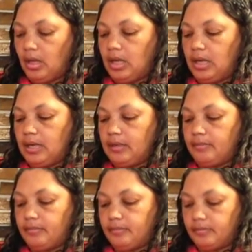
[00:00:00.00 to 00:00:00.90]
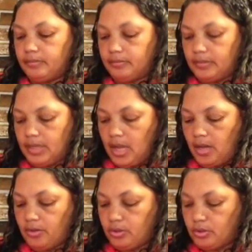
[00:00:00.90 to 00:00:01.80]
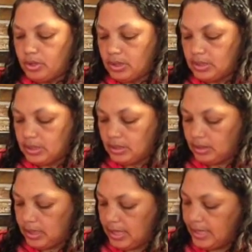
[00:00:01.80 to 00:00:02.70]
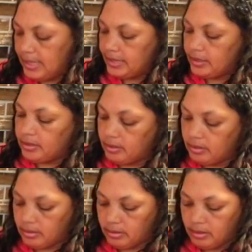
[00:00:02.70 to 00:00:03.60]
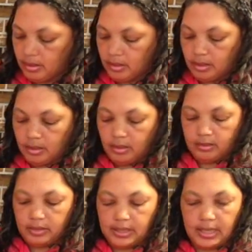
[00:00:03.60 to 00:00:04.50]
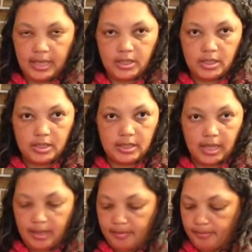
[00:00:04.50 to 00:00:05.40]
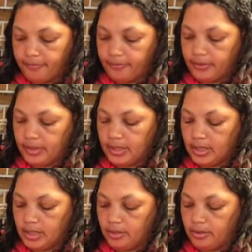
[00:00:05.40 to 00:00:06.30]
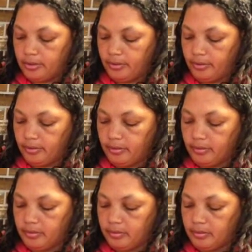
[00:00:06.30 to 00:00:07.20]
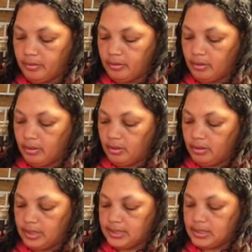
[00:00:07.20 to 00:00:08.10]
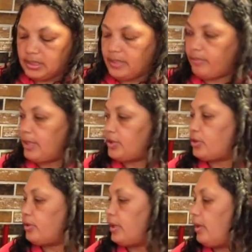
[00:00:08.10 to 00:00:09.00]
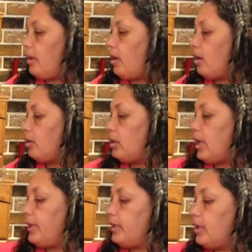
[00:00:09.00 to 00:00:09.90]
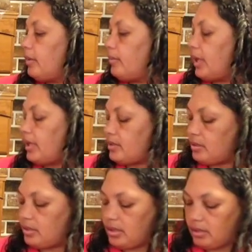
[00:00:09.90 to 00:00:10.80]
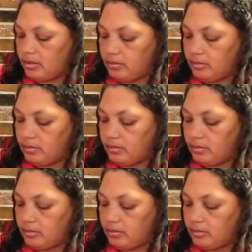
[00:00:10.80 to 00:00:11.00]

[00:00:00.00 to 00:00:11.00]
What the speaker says: Now you just line the edges up for the inner, that sleeve. Make sure they are lined up nicely.